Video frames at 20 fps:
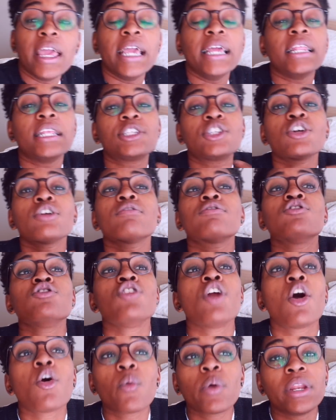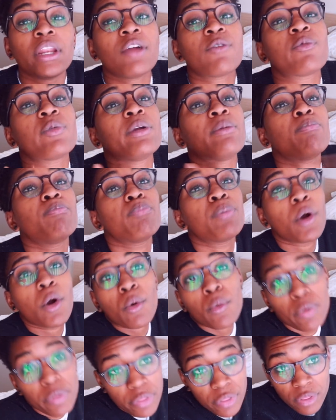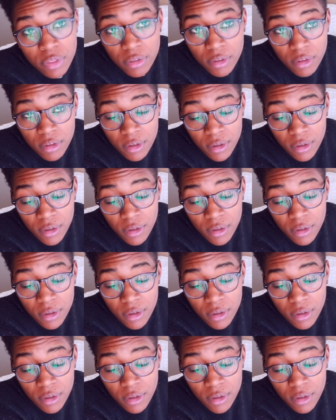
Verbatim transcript: It serves no one if we both